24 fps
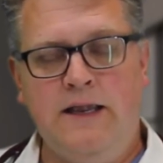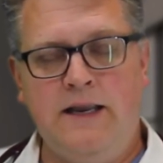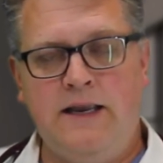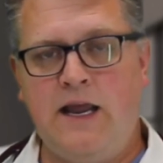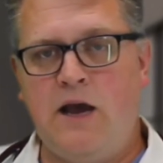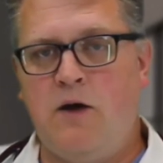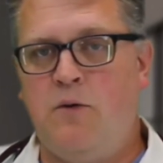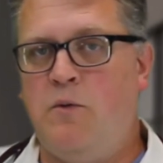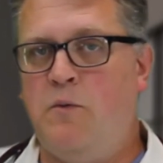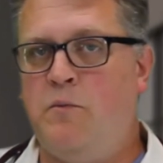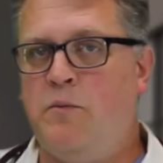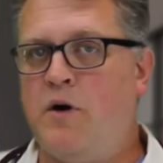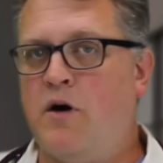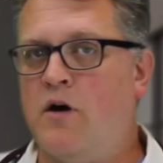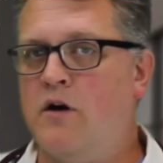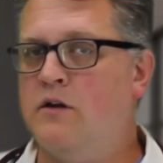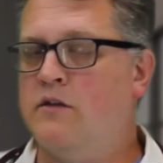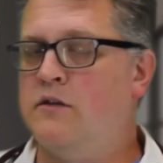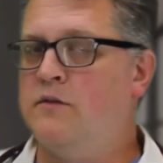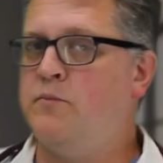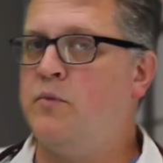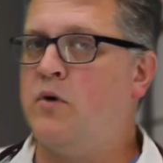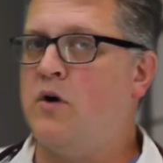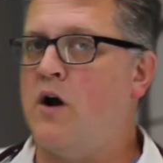Now, part
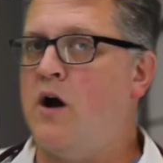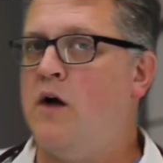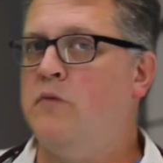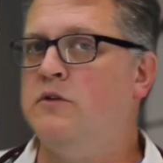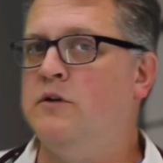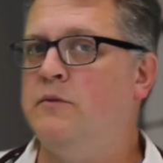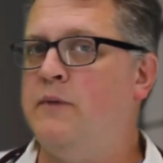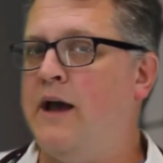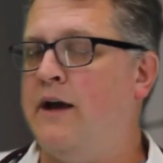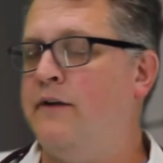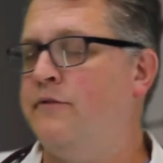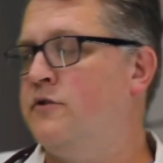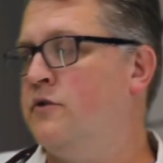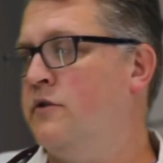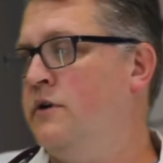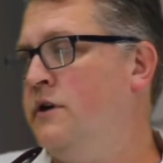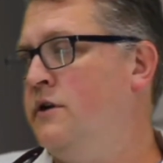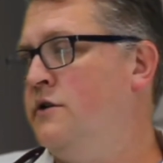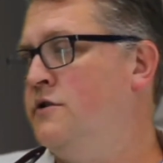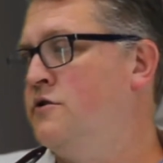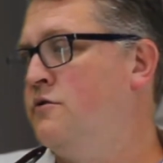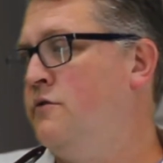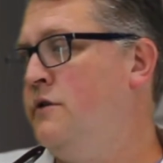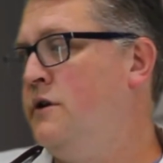of the problem after an
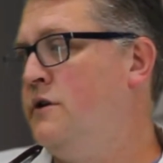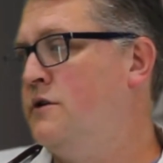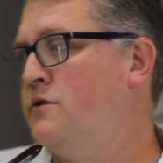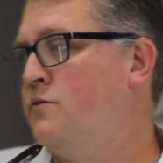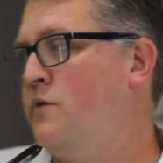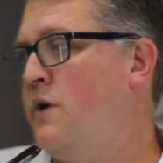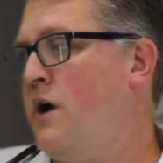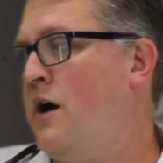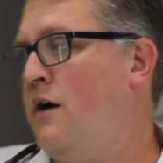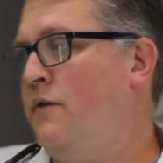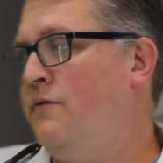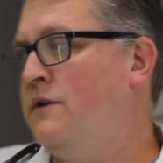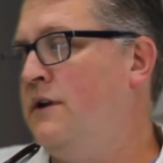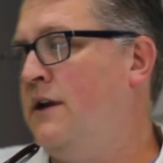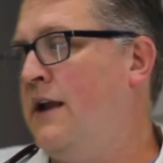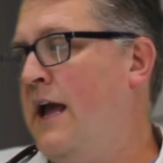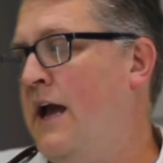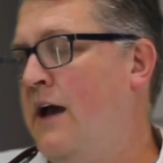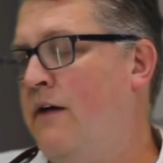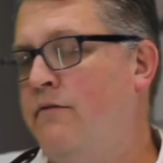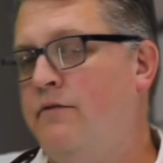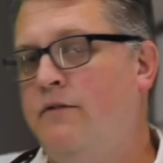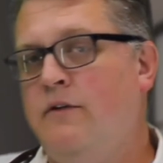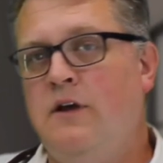injury is we often
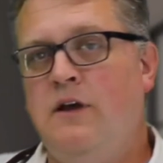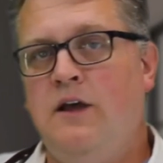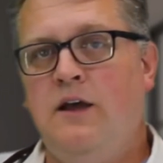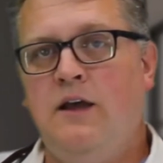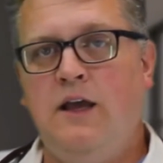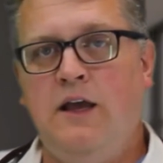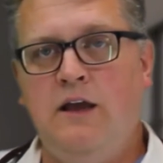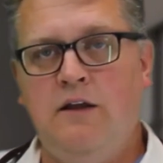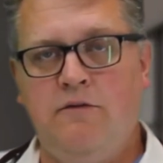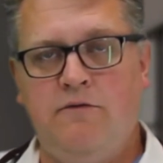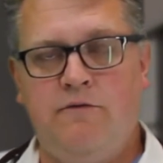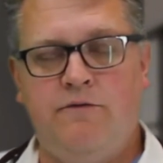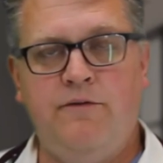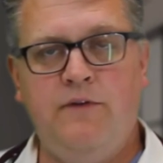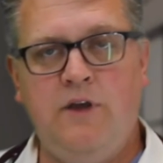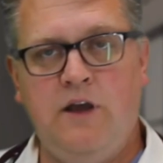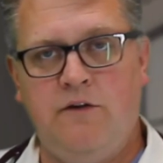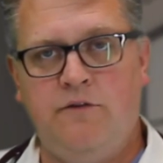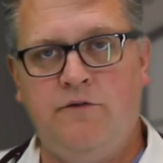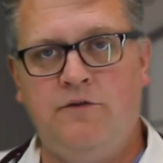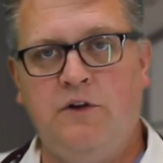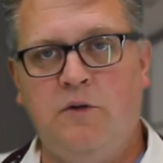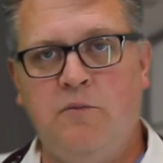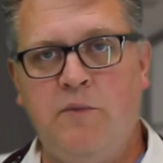have
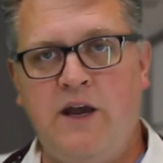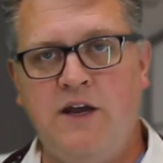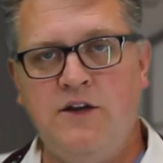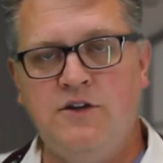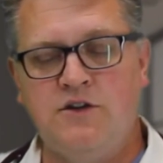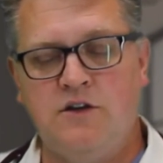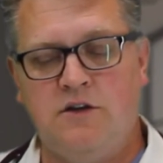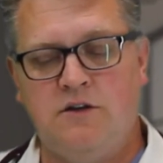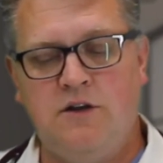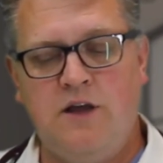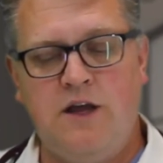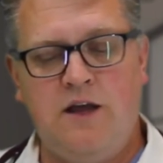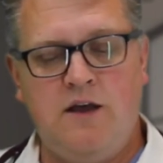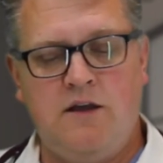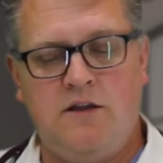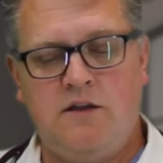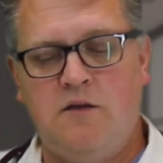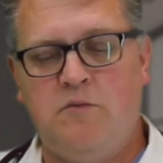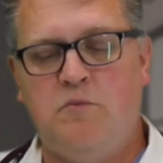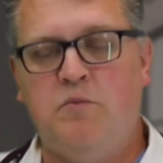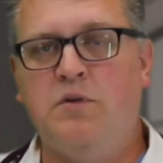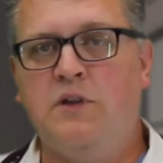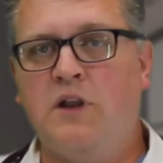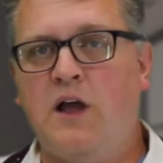inflammation
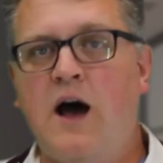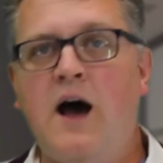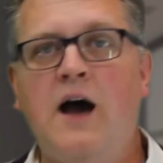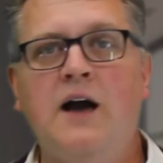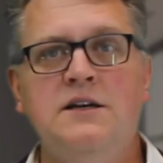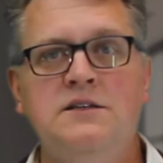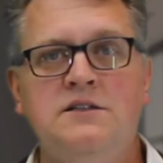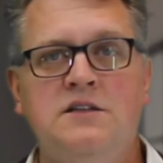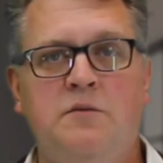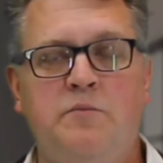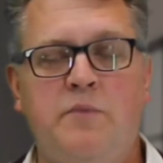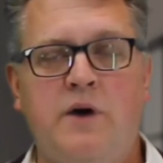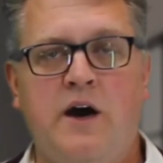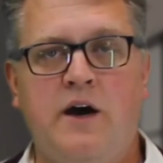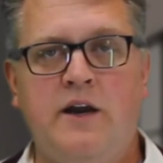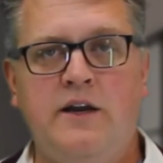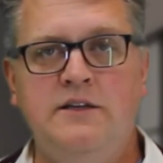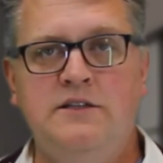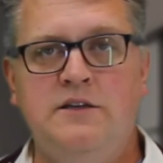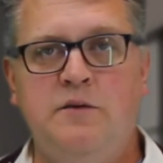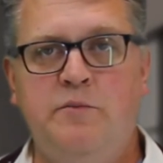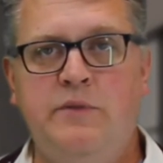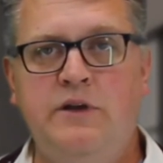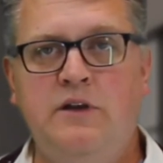that blocks the
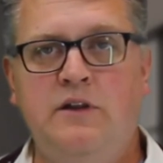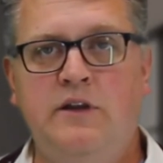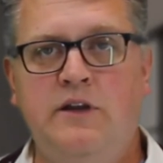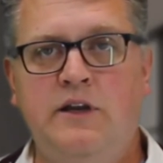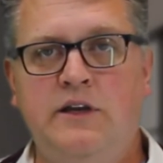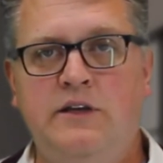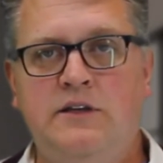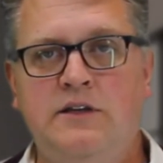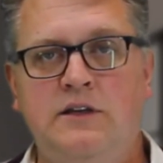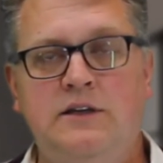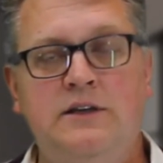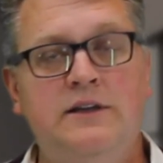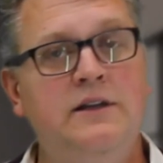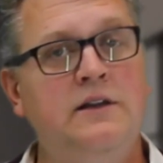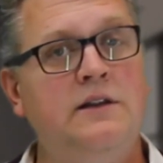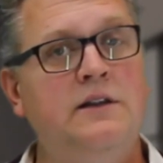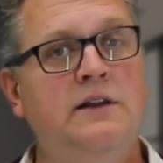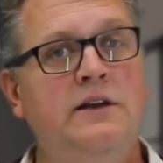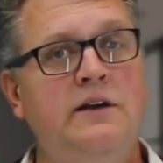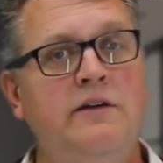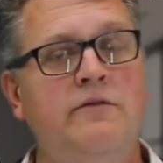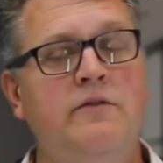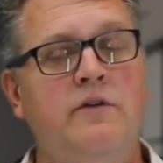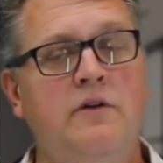body's ability to
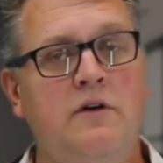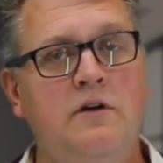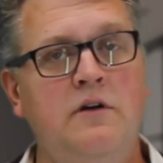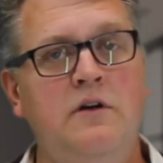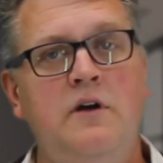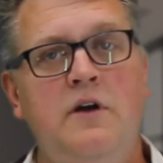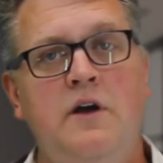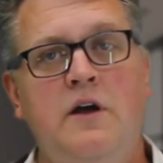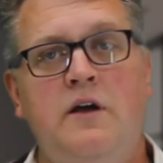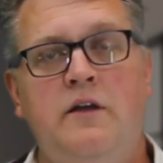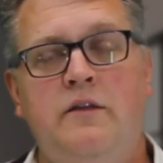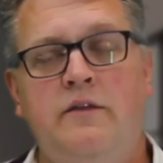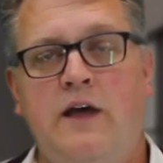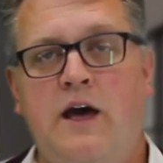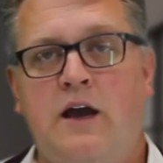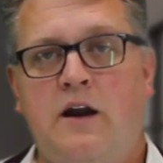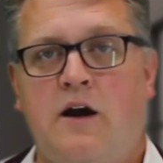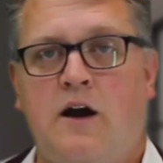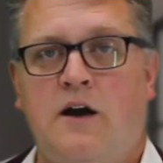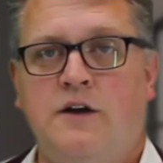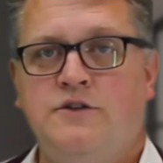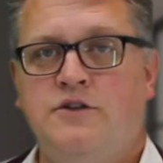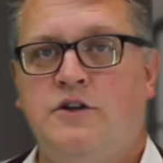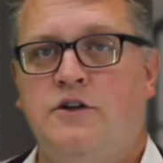deliver that
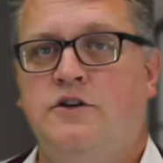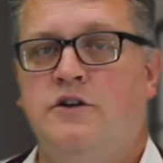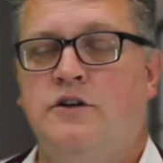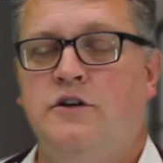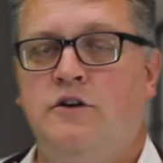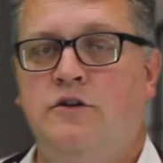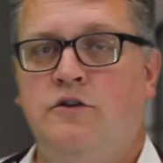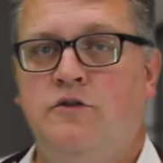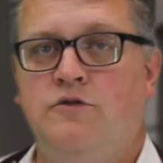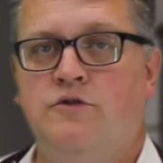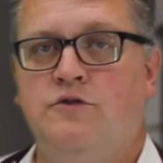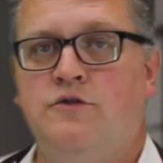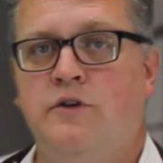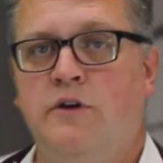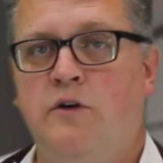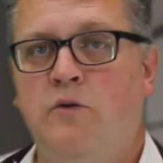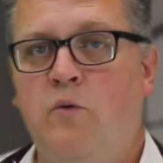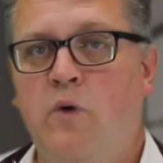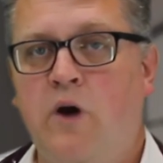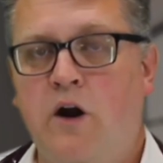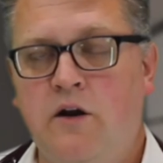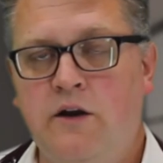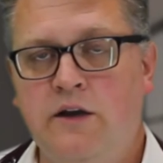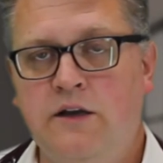oxygen and
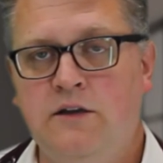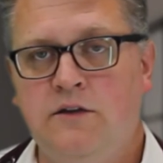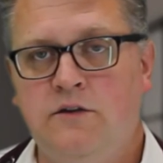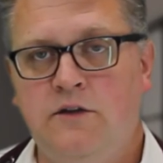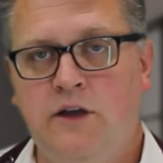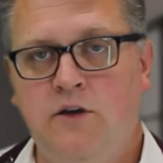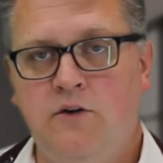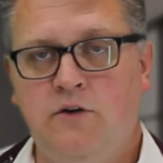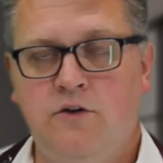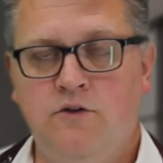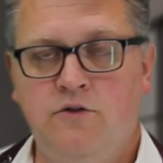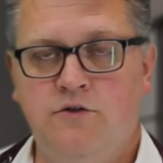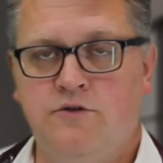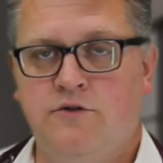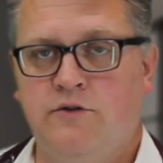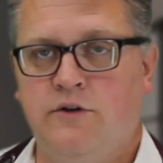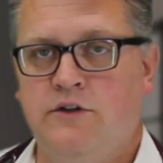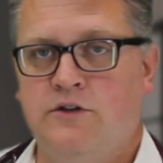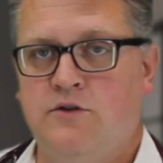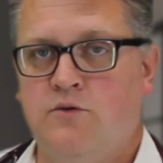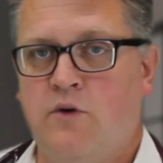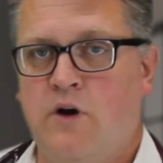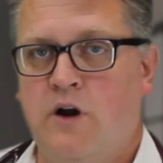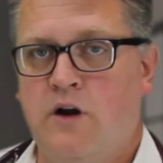
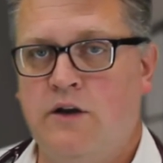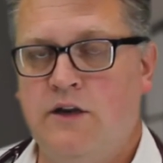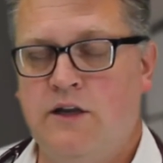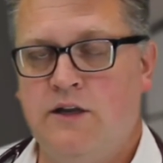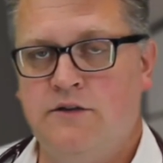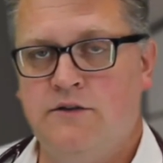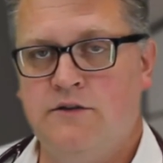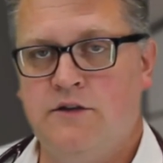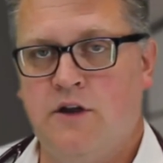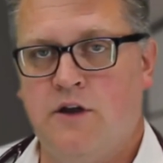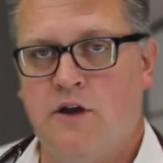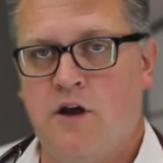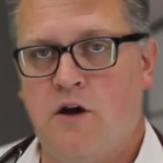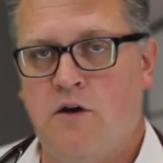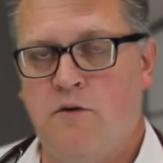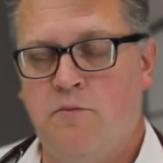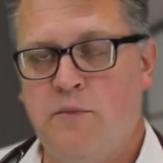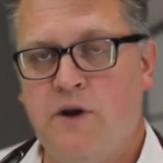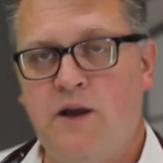nutrients where it needs to go.